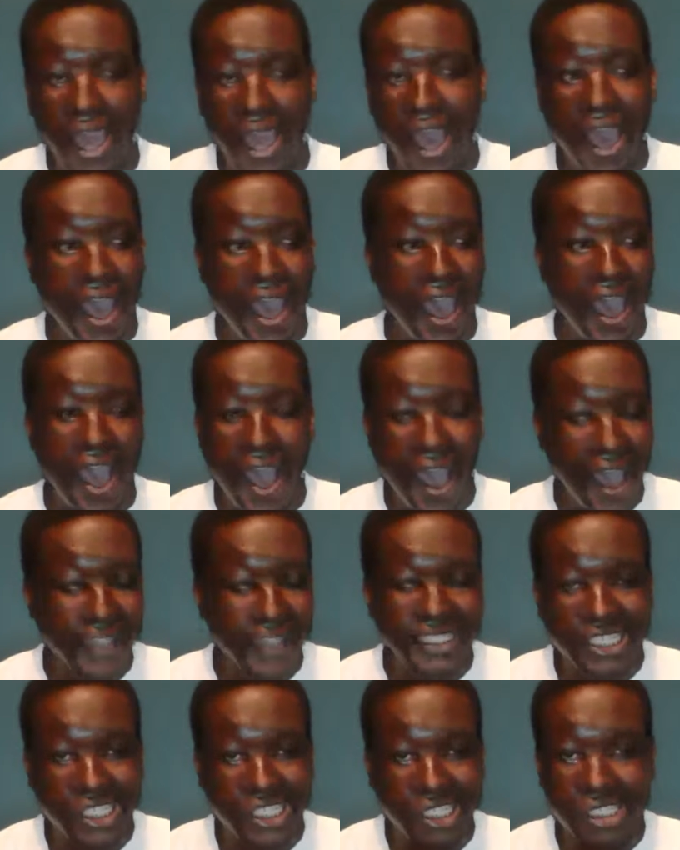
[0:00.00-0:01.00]
I
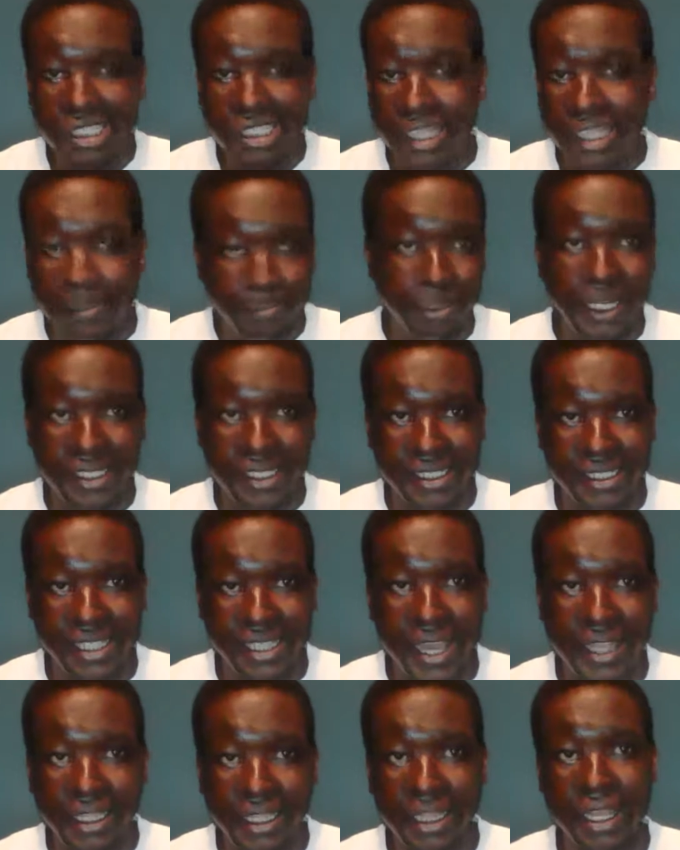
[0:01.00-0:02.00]
had sleepless
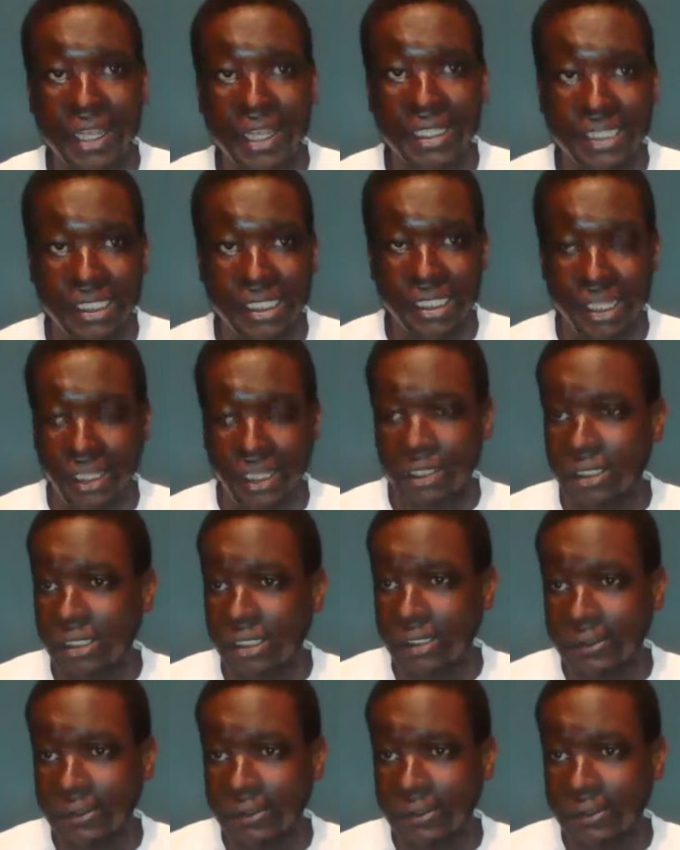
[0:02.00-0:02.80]
night last night.